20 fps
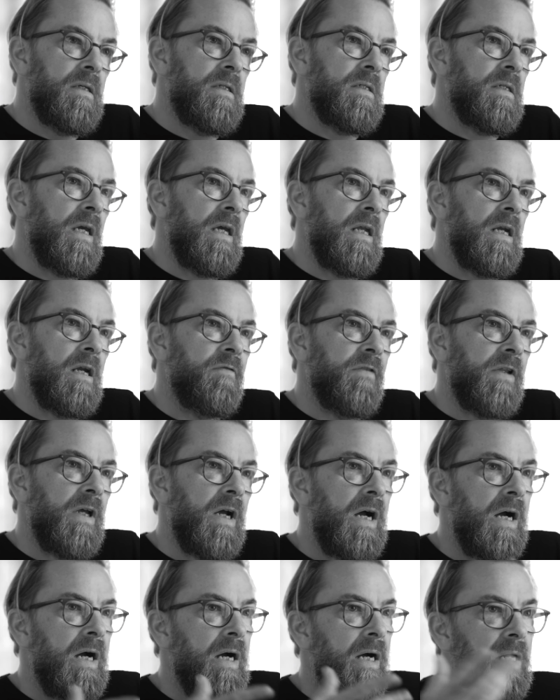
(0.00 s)
state of
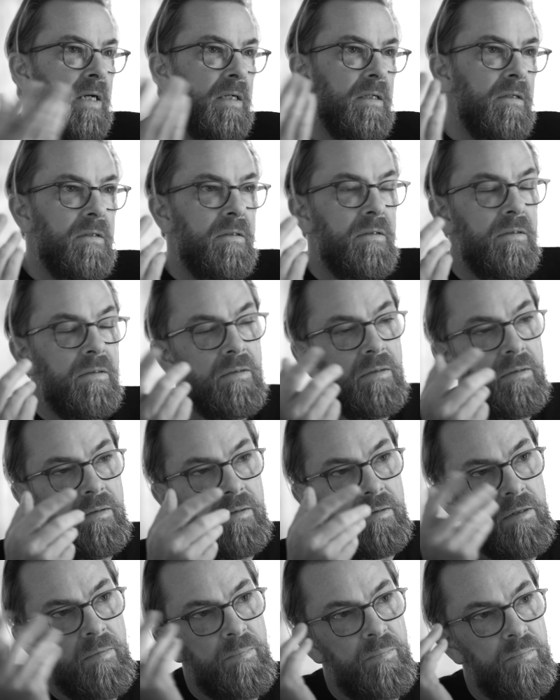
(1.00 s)
the art
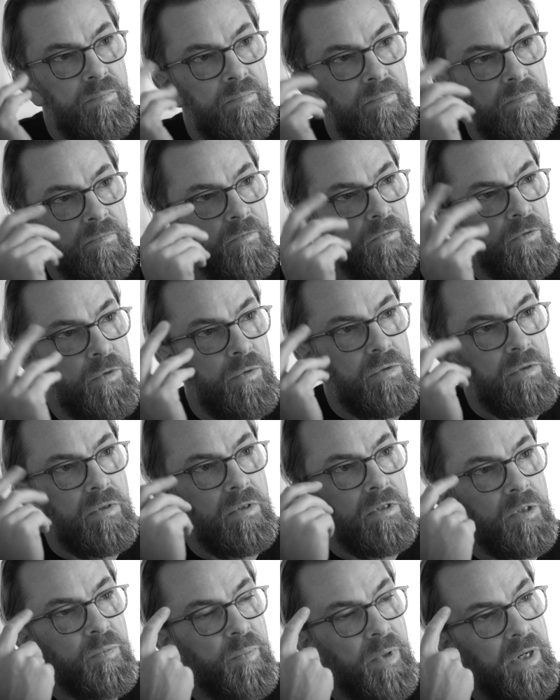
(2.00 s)
or some
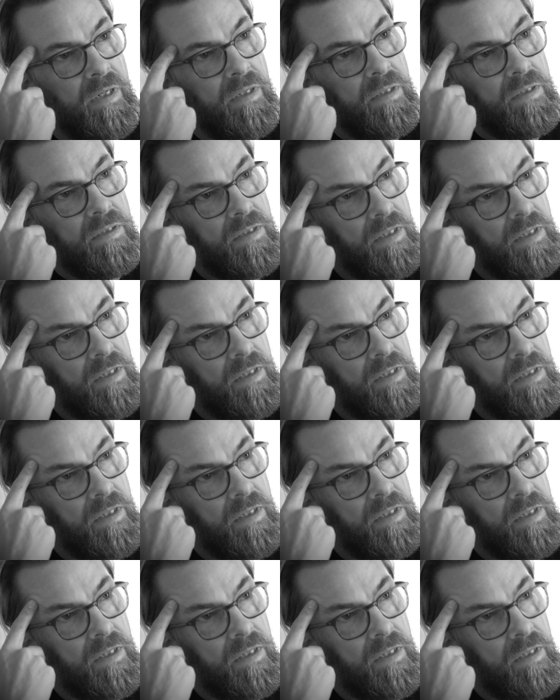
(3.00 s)
future space